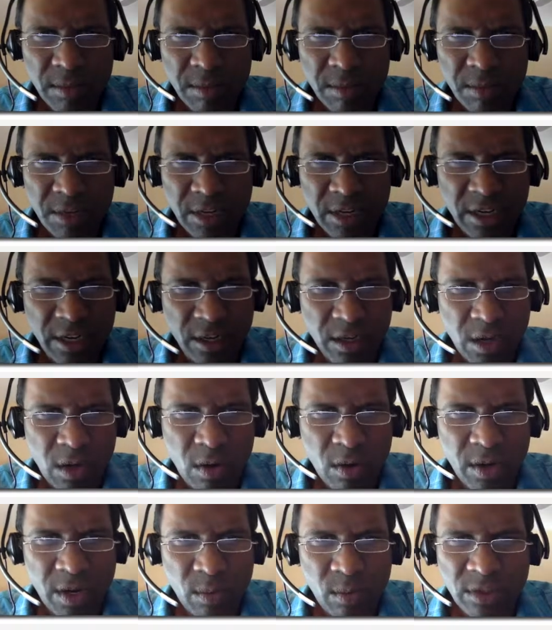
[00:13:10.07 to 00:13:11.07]
put it in
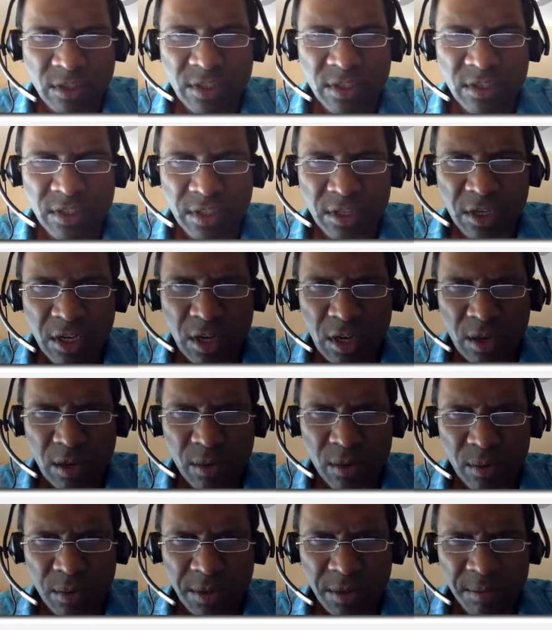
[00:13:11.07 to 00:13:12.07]
code, and once it's in
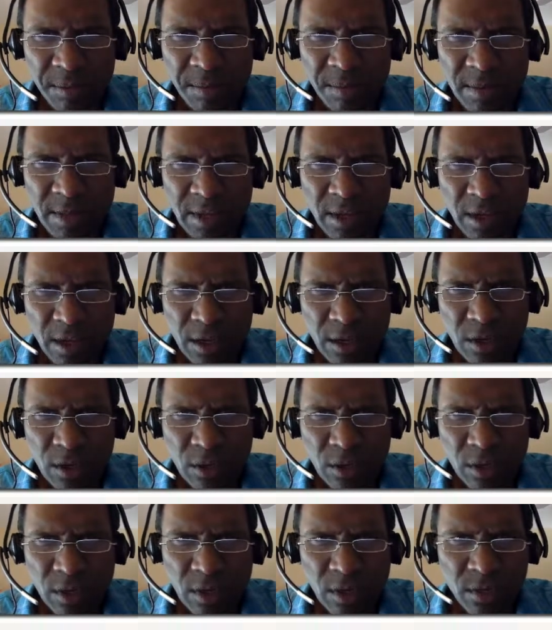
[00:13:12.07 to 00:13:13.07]
code, you
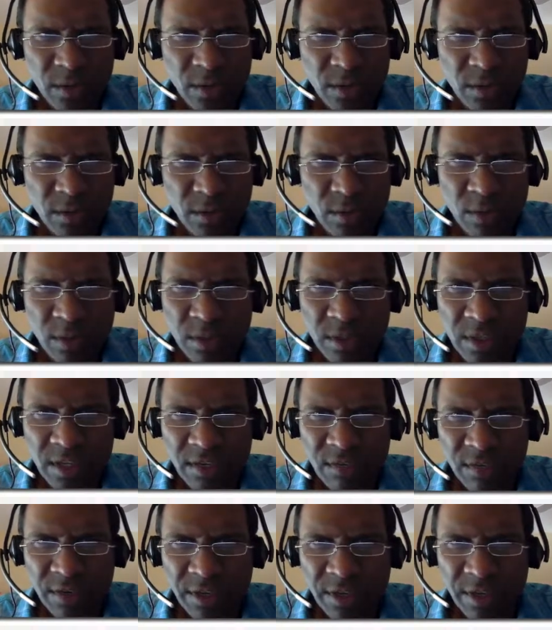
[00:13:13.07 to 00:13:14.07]
can do all sorts of cool
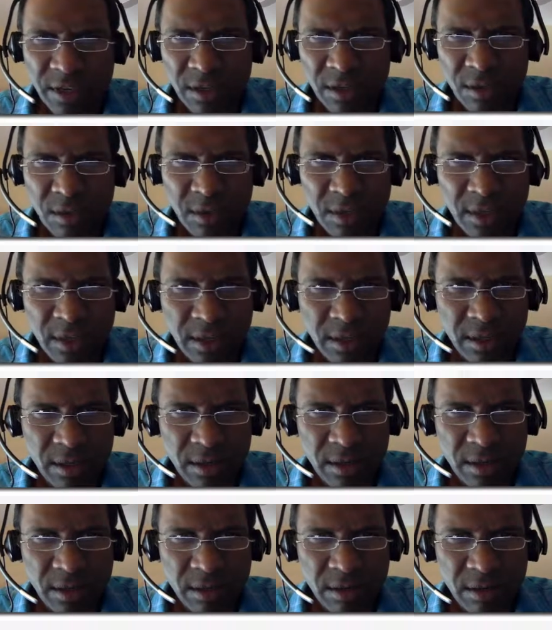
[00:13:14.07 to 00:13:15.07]
stuff with it, including
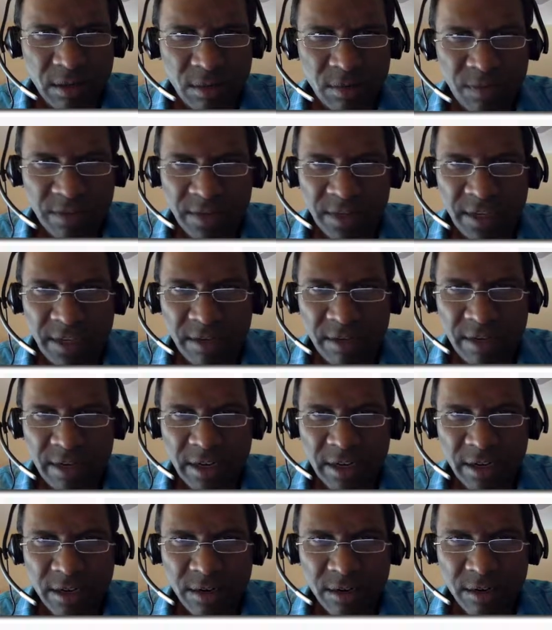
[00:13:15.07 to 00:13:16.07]
hopefully
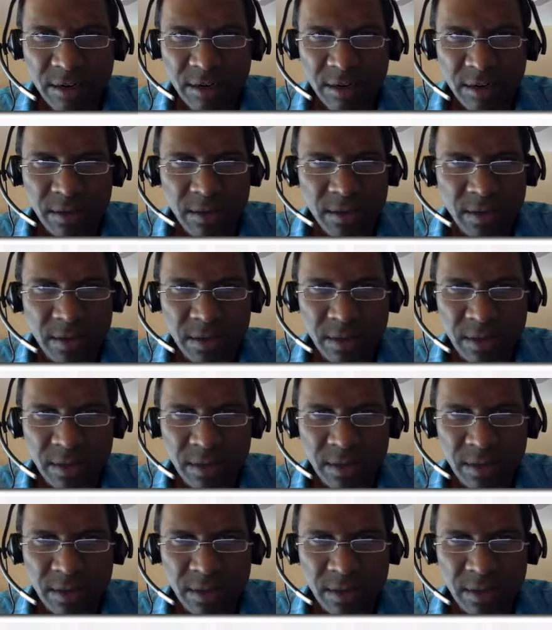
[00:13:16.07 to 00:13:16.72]
creating our turtles.